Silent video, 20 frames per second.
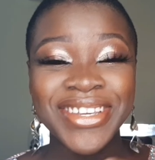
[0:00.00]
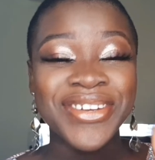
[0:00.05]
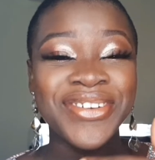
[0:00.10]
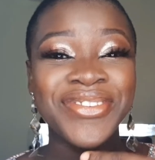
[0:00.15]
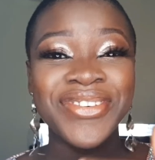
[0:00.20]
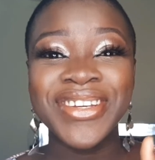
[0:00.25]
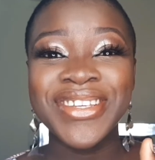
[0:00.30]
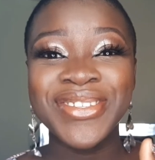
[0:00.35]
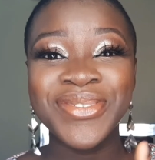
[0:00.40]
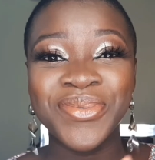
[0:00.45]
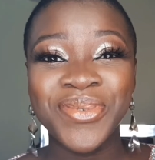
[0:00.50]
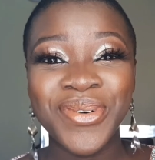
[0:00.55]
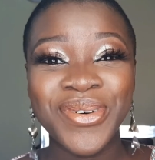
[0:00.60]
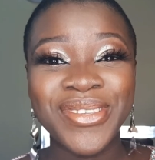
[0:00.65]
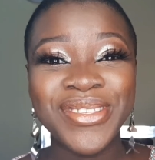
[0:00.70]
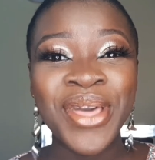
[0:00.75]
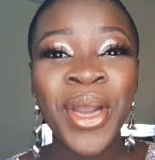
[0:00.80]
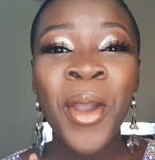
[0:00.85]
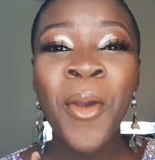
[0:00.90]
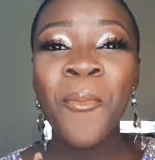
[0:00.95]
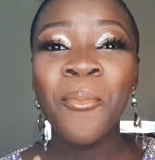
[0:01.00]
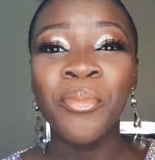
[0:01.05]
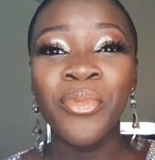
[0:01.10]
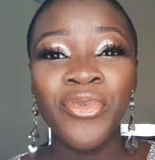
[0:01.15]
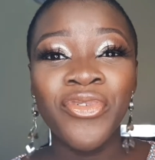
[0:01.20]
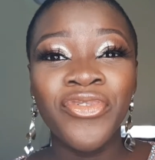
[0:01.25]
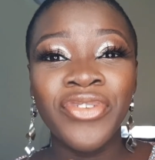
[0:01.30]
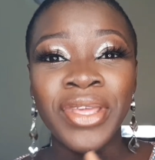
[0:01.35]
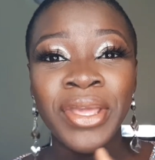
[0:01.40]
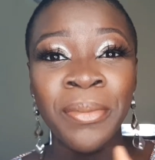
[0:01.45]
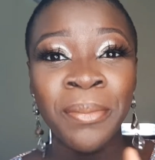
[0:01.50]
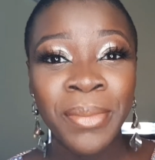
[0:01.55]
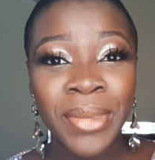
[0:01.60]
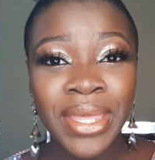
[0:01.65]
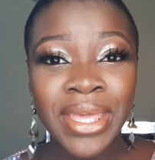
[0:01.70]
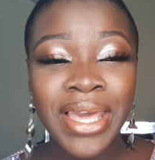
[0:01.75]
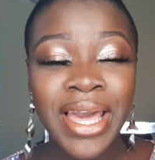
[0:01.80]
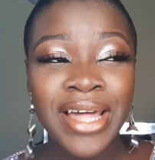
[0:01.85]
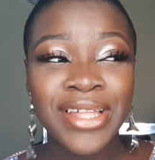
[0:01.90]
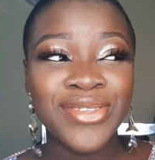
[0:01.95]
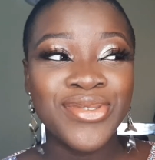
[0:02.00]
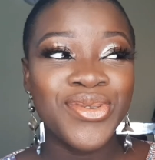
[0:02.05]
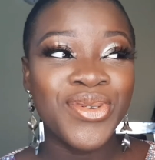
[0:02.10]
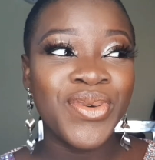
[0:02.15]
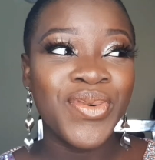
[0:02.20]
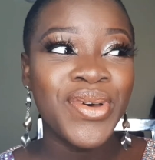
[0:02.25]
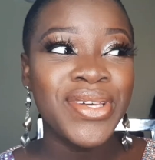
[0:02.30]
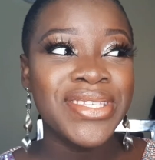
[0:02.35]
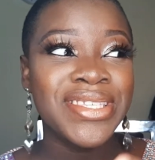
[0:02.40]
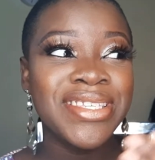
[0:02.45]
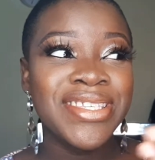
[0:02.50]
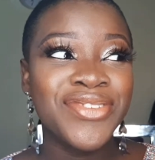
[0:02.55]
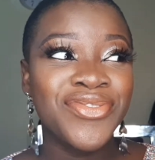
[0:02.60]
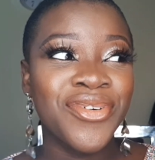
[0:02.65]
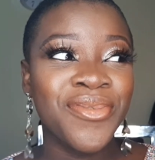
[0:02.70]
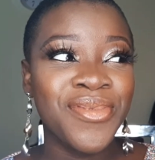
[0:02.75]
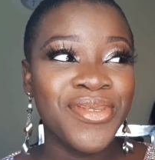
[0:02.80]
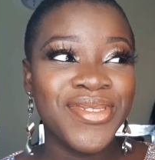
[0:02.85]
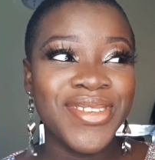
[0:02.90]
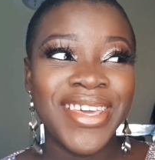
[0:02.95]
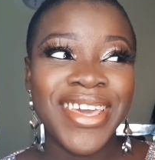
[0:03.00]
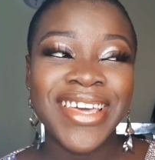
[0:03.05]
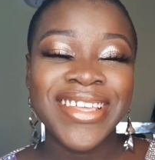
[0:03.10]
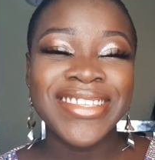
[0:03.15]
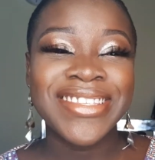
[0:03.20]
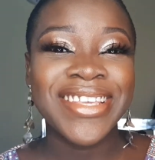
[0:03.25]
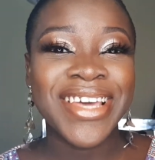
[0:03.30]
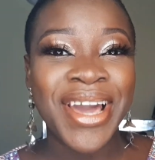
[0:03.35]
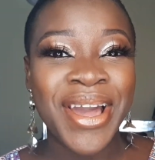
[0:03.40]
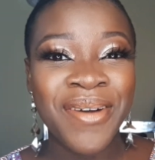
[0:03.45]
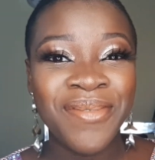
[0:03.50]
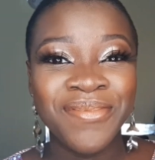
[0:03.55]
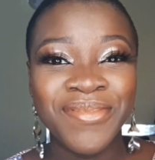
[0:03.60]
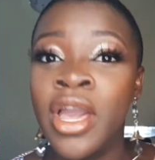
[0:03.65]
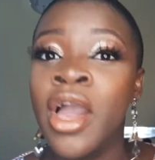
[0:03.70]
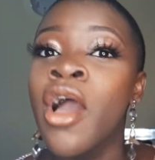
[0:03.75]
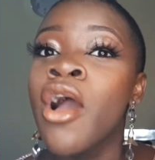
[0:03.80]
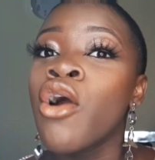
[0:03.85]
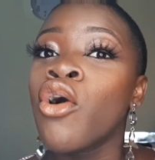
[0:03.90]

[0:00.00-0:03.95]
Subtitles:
Greed was moving me, and so it was easy for me to get scammed.